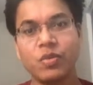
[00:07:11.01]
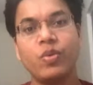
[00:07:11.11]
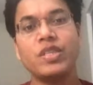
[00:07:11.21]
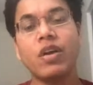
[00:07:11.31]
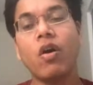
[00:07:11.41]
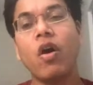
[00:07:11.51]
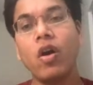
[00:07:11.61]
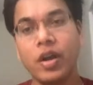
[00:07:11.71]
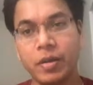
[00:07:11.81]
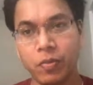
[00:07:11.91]
which are
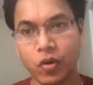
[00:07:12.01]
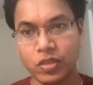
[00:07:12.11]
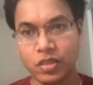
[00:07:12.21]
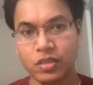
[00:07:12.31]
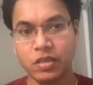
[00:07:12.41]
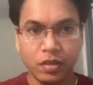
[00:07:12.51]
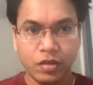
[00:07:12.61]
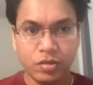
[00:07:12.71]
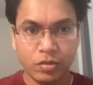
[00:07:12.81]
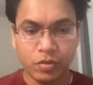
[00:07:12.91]
already processed.
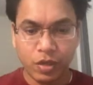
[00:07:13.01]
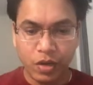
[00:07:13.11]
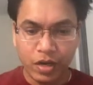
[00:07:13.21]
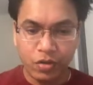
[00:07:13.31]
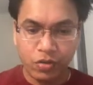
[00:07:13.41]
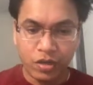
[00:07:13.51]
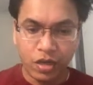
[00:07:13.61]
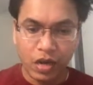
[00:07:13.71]
So what will I do here?